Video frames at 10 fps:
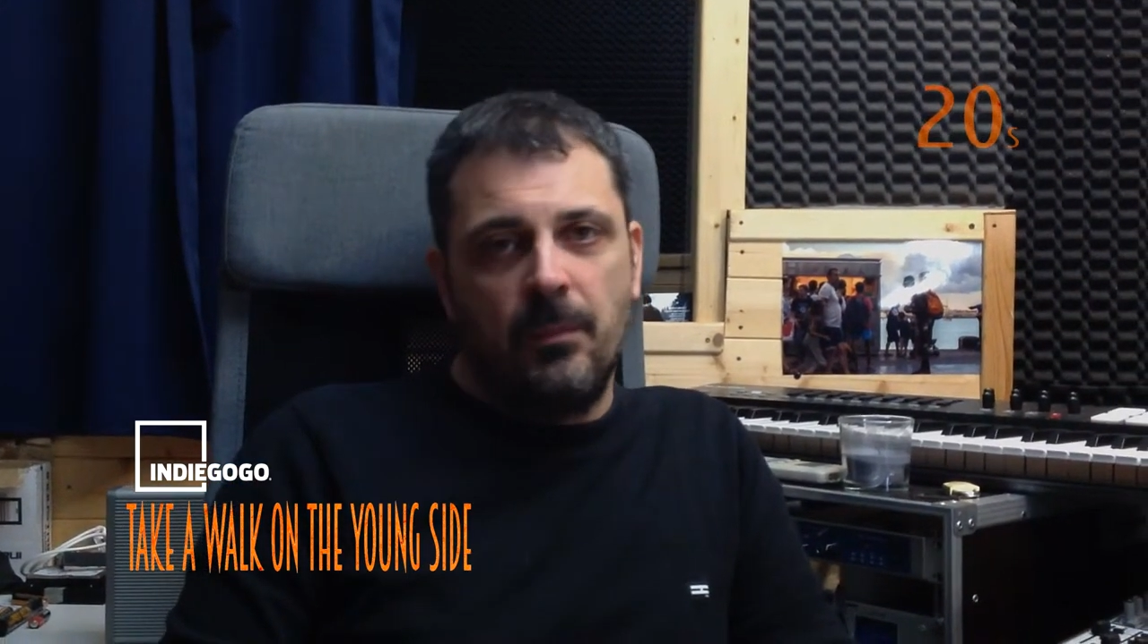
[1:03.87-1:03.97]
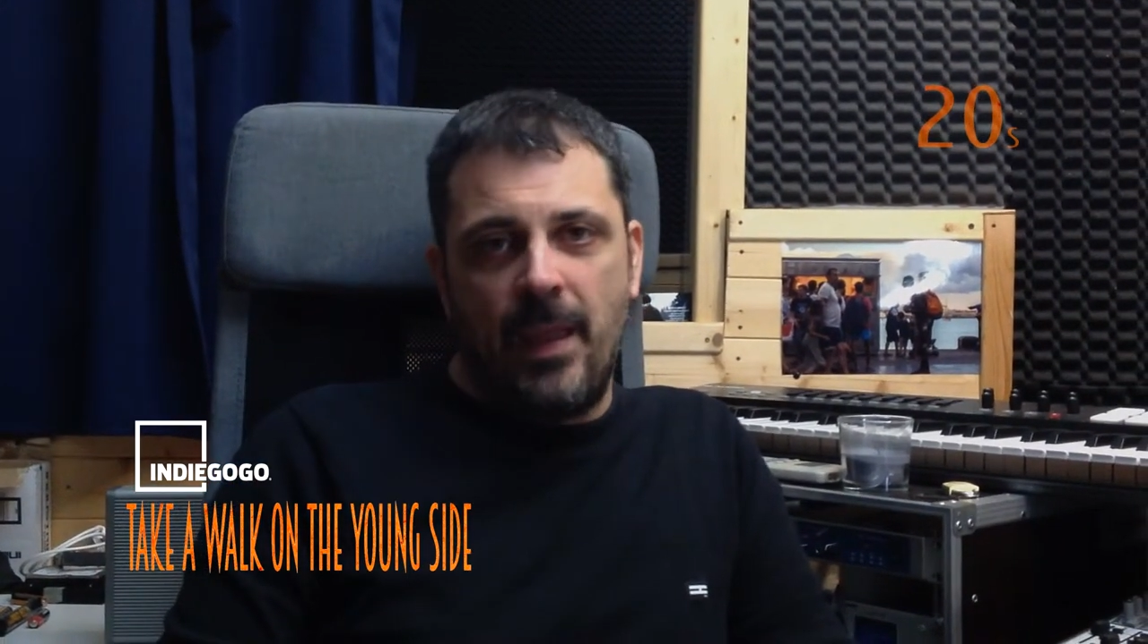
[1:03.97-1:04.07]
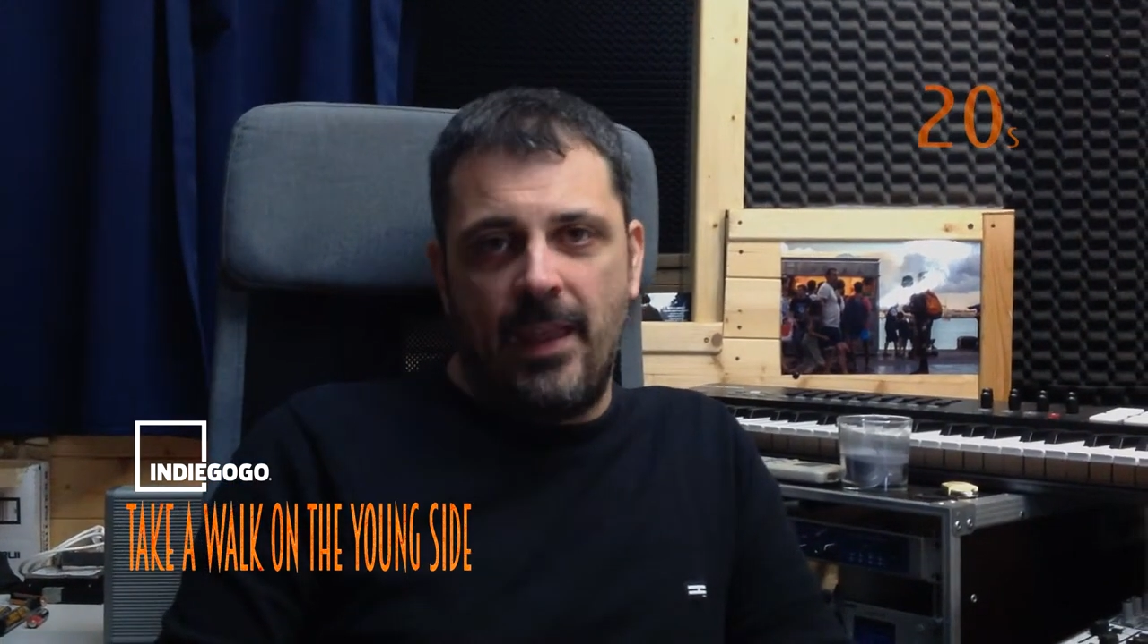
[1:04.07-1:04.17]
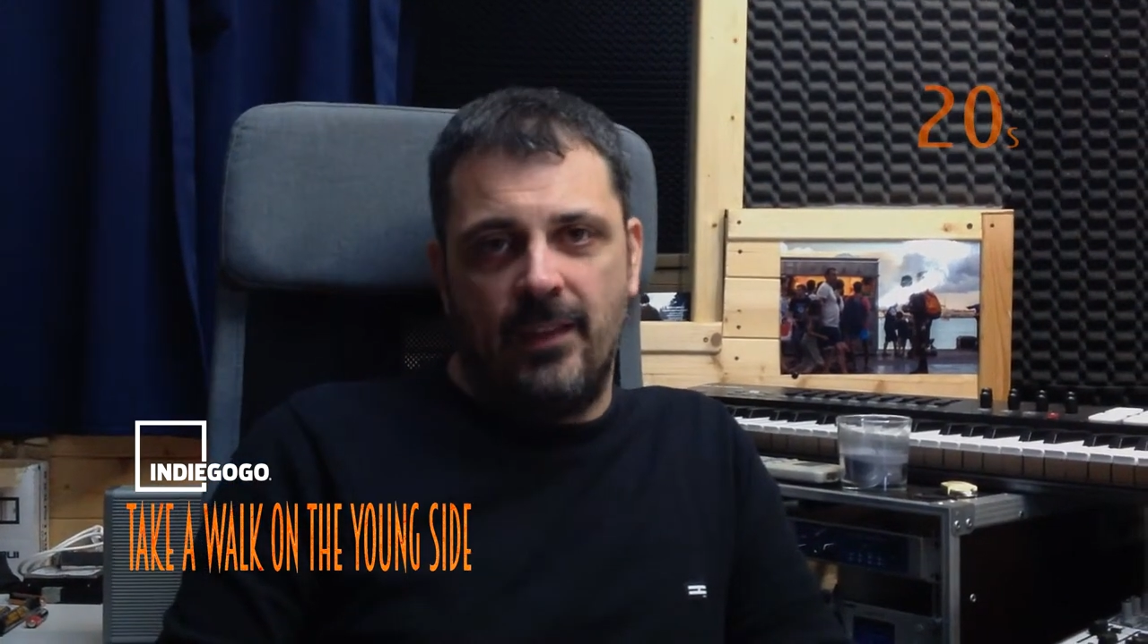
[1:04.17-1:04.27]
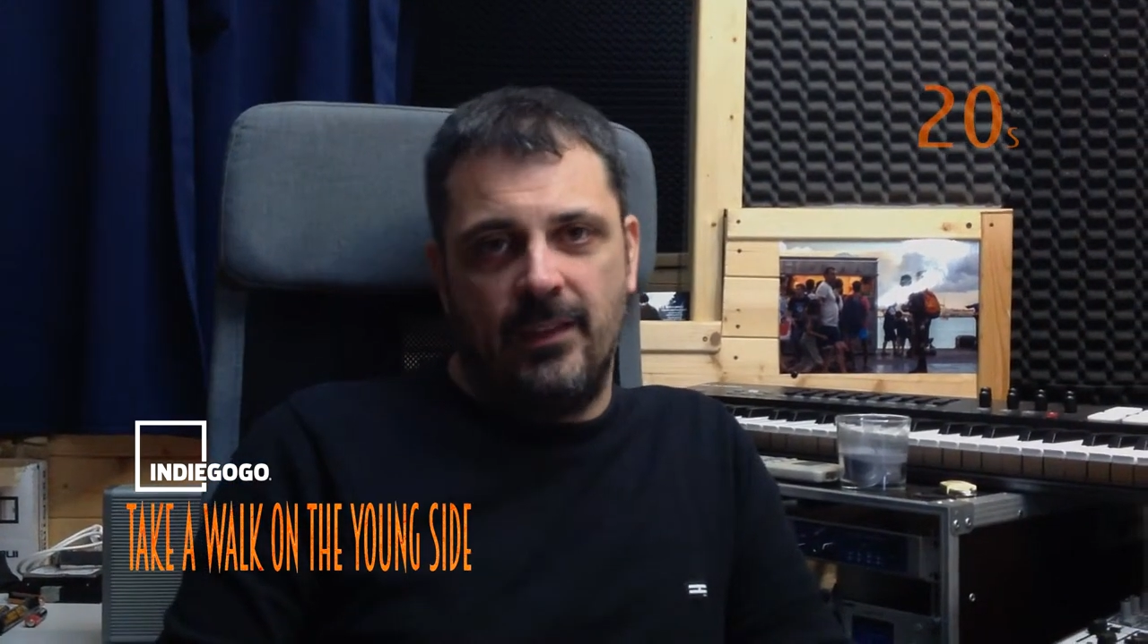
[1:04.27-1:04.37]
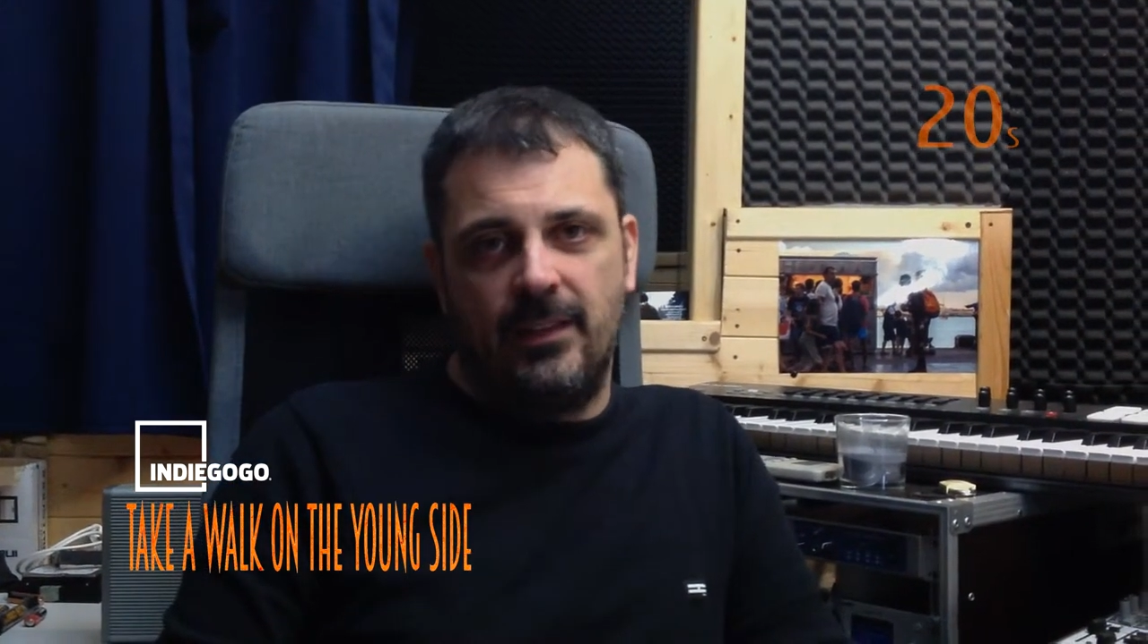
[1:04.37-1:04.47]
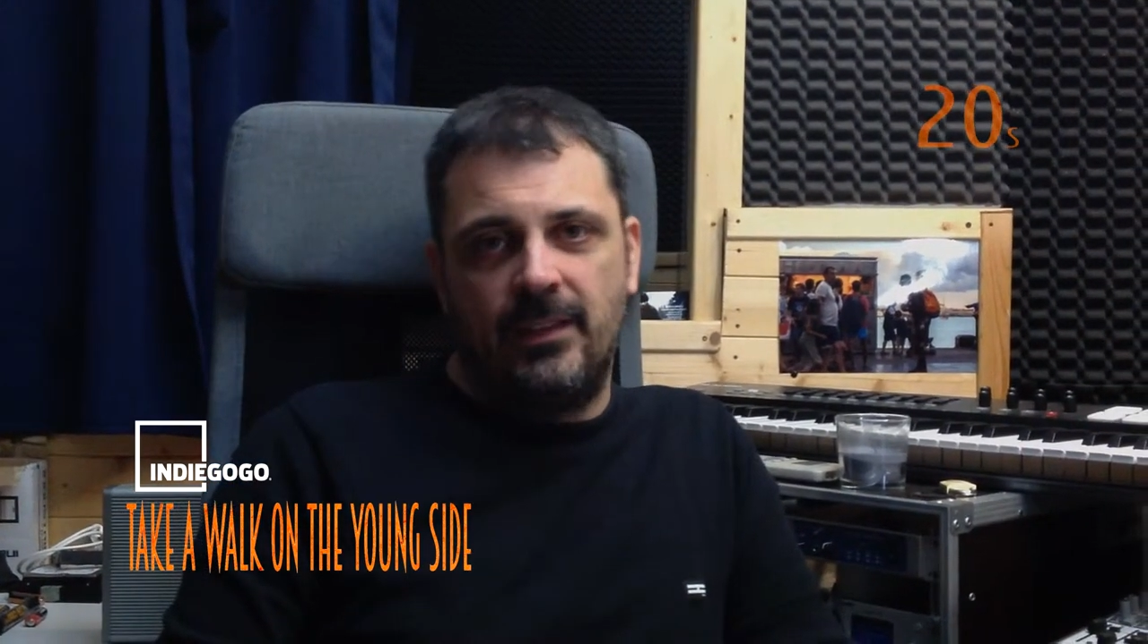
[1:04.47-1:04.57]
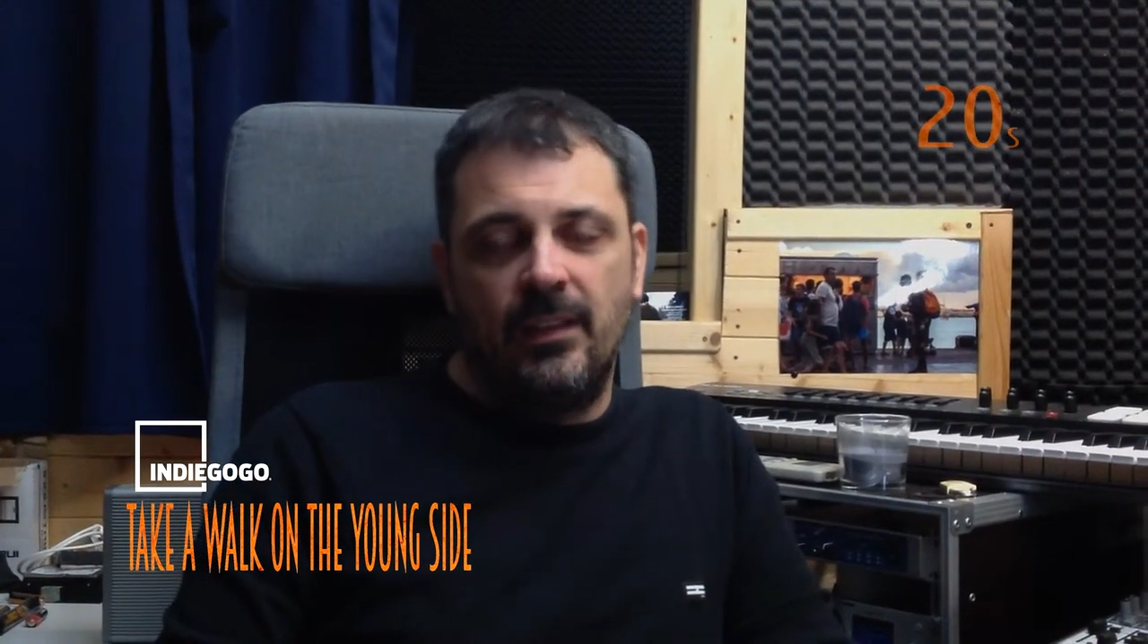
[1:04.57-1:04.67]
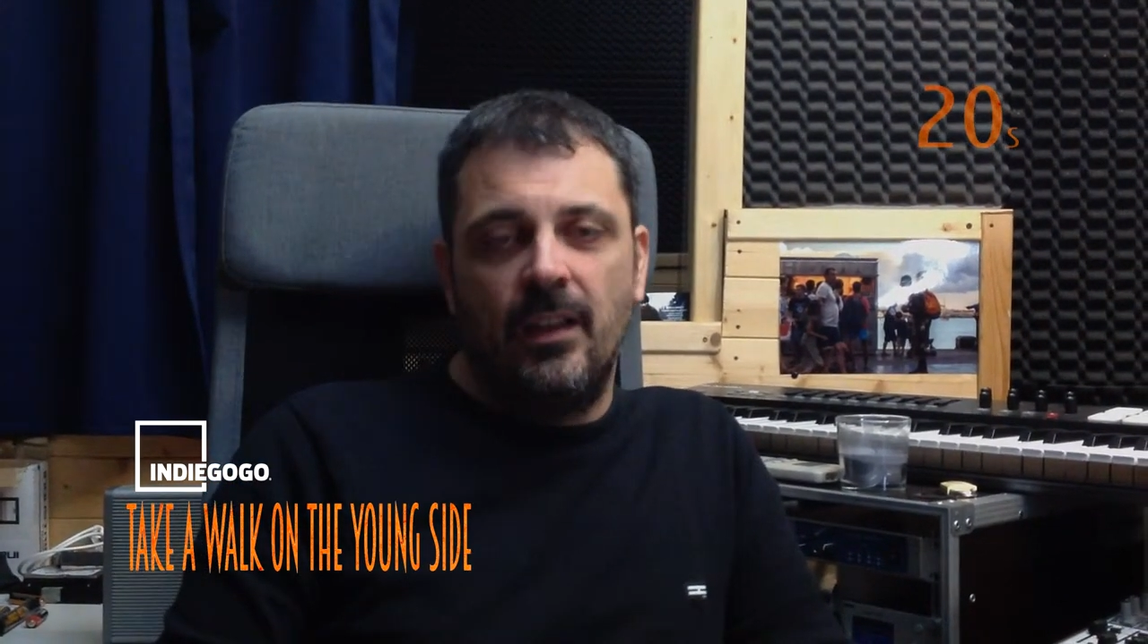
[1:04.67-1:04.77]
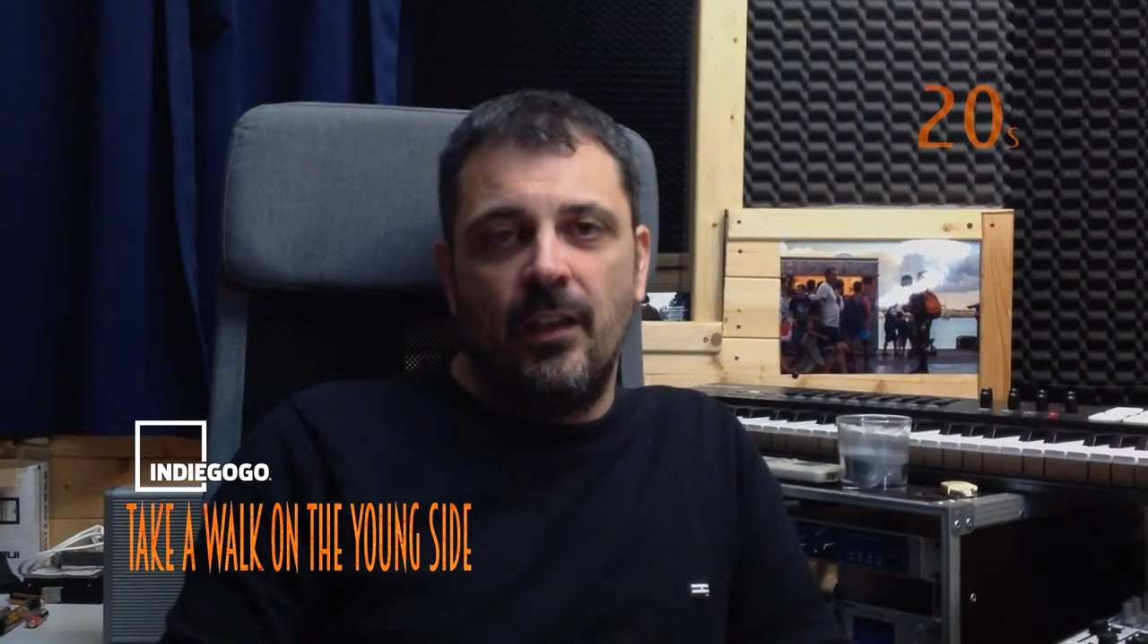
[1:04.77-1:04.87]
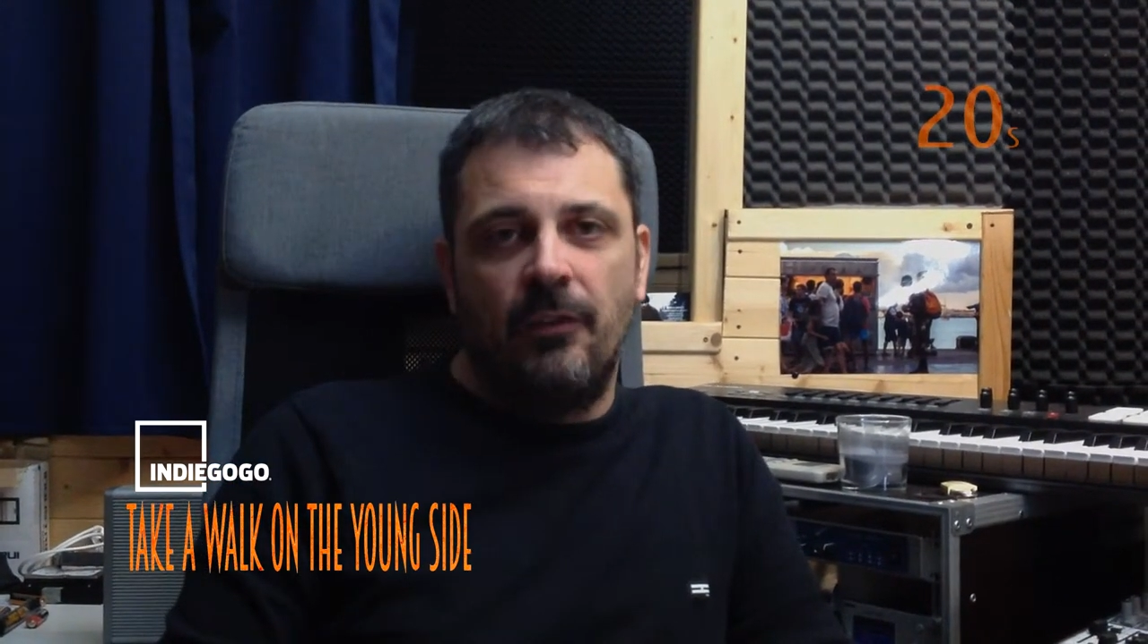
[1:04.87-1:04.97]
bakers